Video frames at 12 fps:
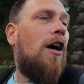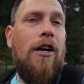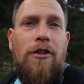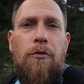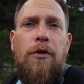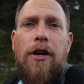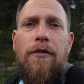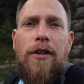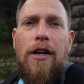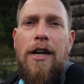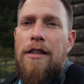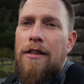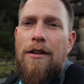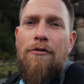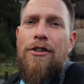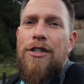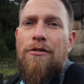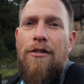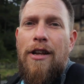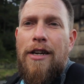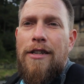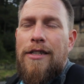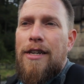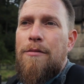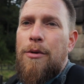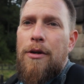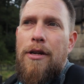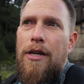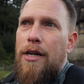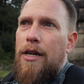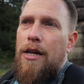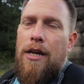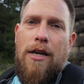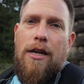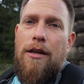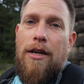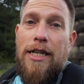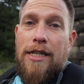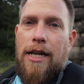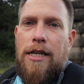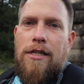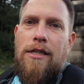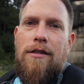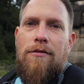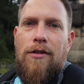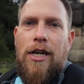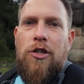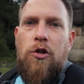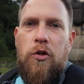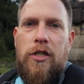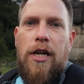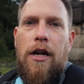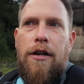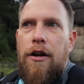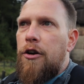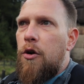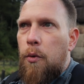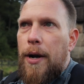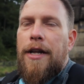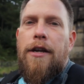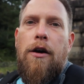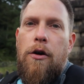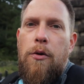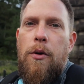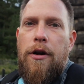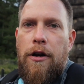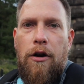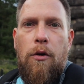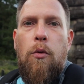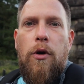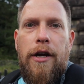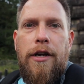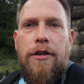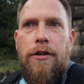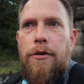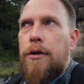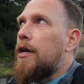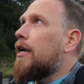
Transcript: don't think I've done anything original, like I say, but at least that shot's done. I know where to go and I know what I can do.